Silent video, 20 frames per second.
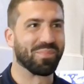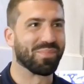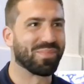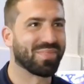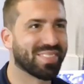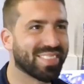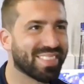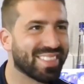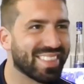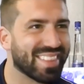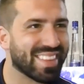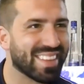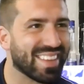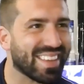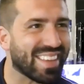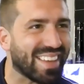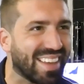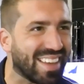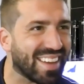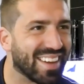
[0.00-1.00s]
You can play any
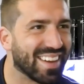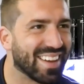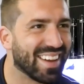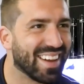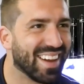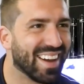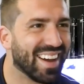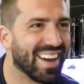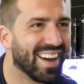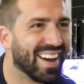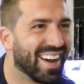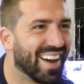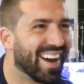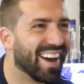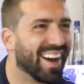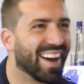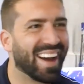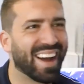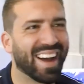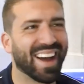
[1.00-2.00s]
role in any movie,
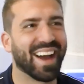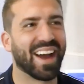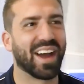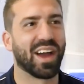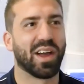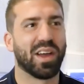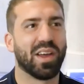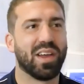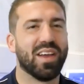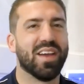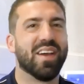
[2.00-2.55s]
what would you play?